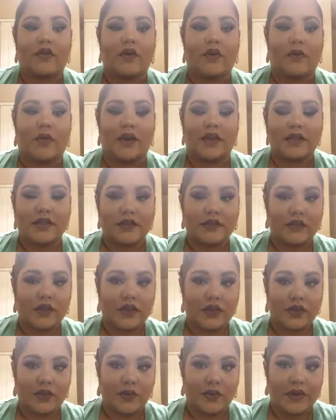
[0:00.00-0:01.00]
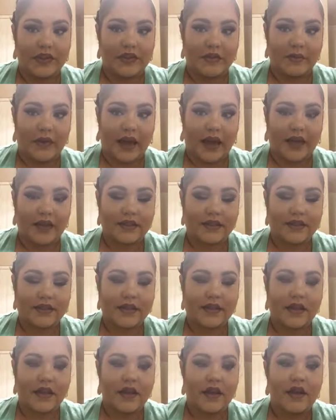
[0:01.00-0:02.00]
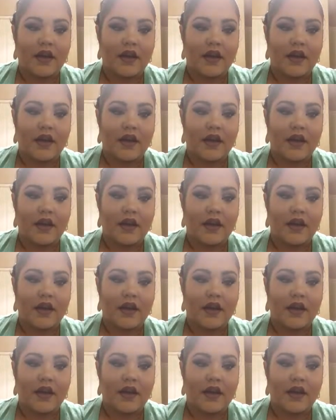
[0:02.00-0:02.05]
or once every 2 weeks max.